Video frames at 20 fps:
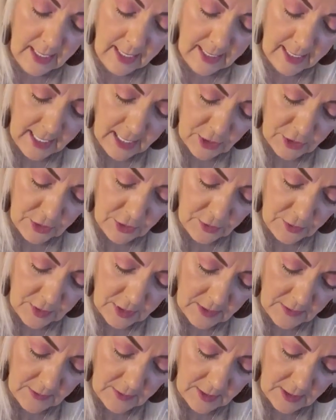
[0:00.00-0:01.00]
And I sure
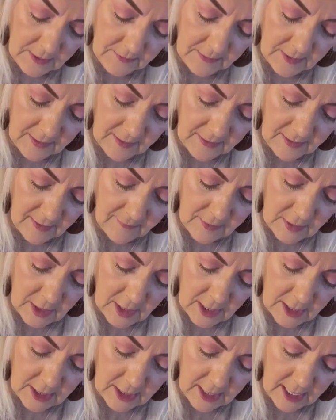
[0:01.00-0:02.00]
didn't think that
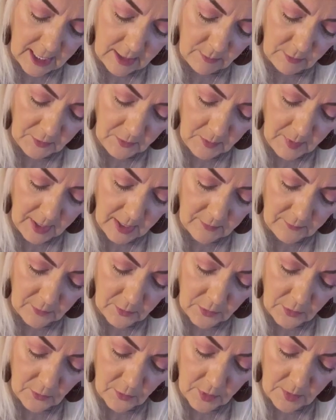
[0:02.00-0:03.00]
$7.99 was bad
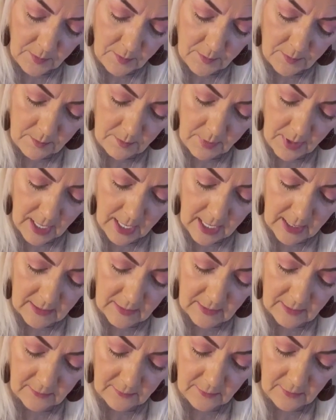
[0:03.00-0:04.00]
for 3
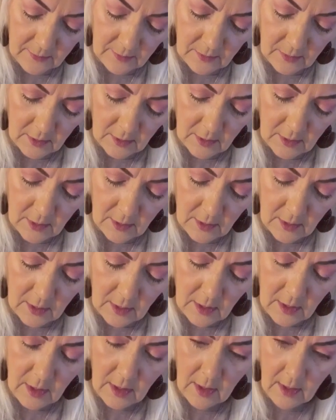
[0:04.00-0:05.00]
packs of
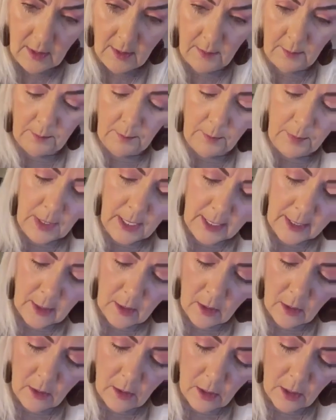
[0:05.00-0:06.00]
blank
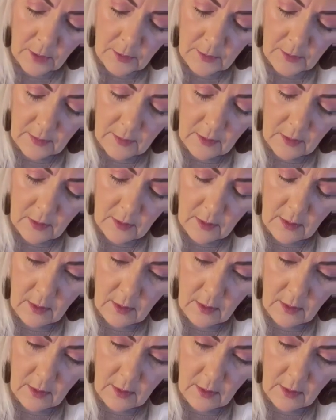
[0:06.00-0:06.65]
cards.